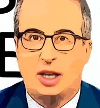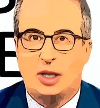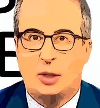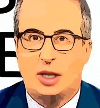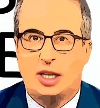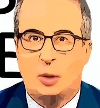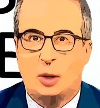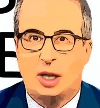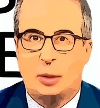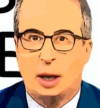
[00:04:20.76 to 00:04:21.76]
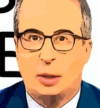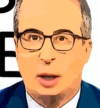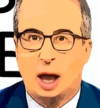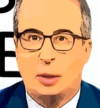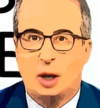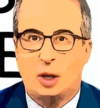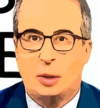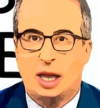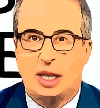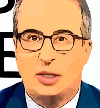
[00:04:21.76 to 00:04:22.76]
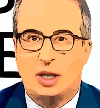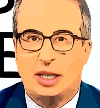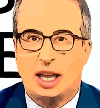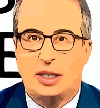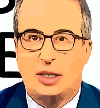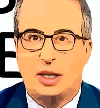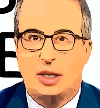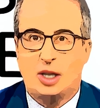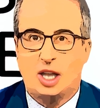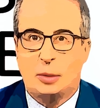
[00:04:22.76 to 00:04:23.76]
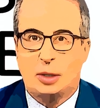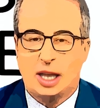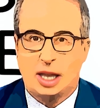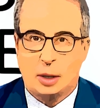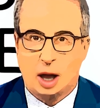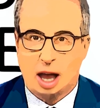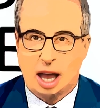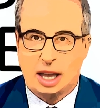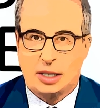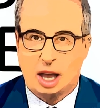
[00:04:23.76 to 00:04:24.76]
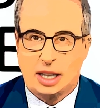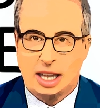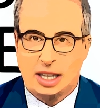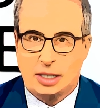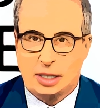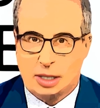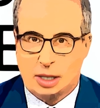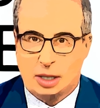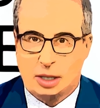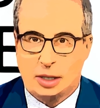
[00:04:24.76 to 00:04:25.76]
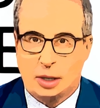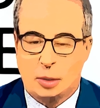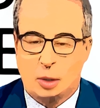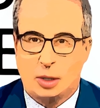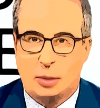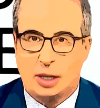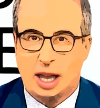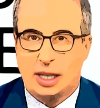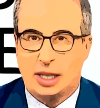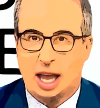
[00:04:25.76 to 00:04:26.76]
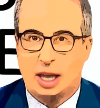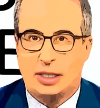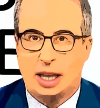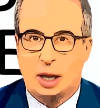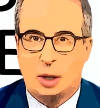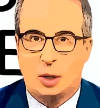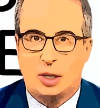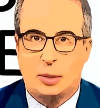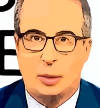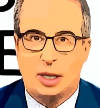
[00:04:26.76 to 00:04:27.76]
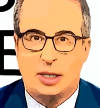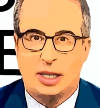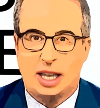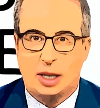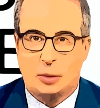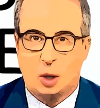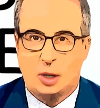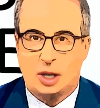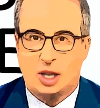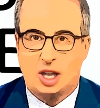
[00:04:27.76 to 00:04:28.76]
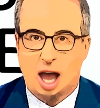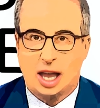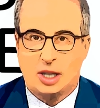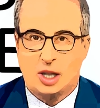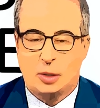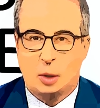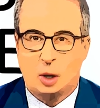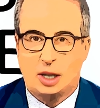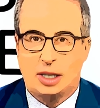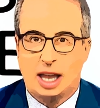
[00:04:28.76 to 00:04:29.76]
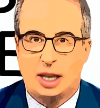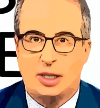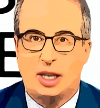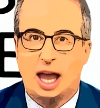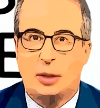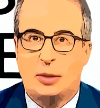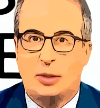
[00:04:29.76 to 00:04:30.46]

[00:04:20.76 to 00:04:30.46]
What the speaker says: So this is what they meant by a marketplace of ideas. It's just missing the market and the ideas. In the end, maybe all this means is that the more things change, the more they stay the same.